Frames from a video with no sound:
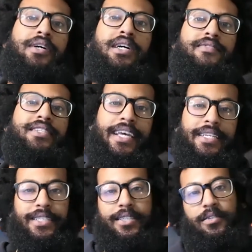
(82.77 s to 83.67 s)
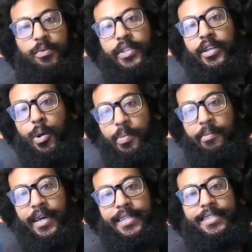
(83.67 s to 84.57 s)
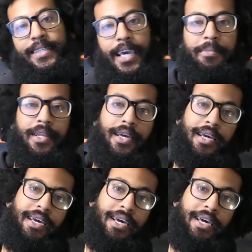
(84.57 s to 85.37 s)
conversation with an open minded skeptic.